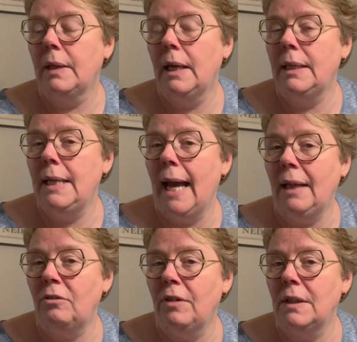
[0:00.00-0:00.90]
the
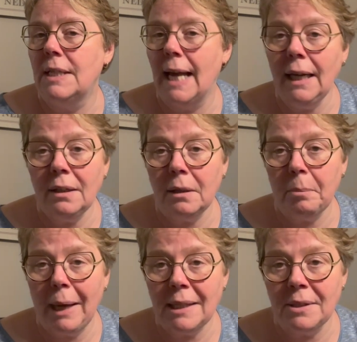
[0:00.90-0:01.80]
advent calendar
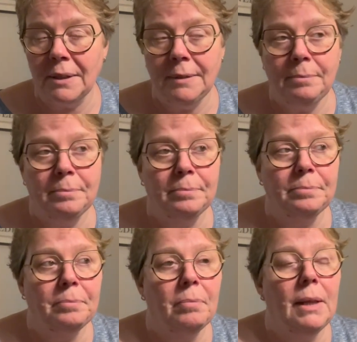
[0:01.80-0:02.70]
pattern.
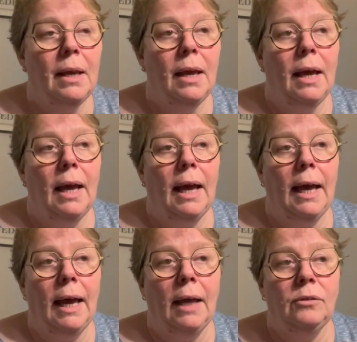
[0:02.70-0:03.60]

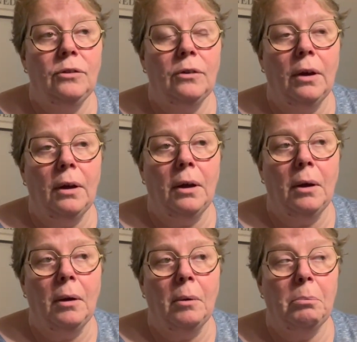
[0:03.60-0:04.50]
And
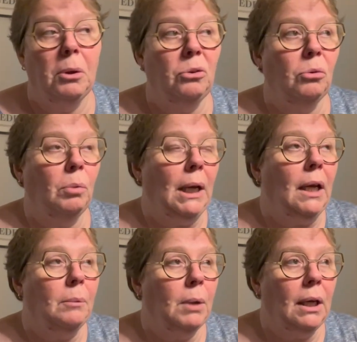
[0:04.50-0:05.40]
but when
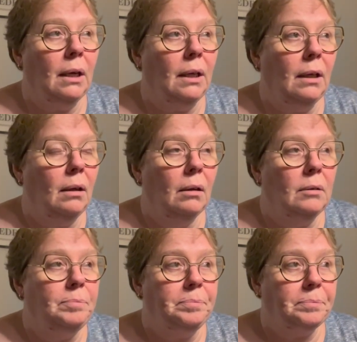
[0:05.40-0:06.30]
I
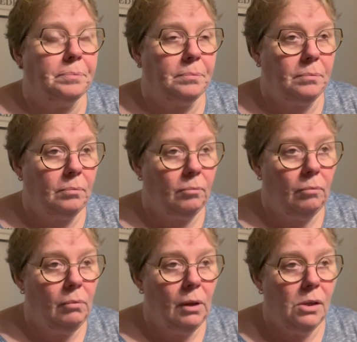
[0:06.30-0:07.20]

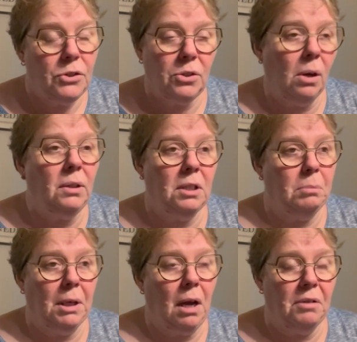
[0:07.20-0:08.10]
started
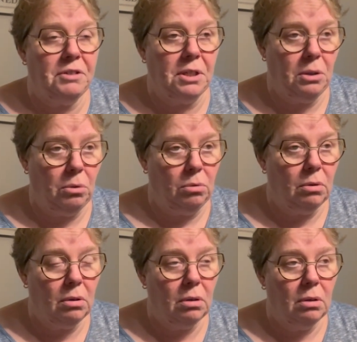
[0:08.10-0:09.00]
my afternoon,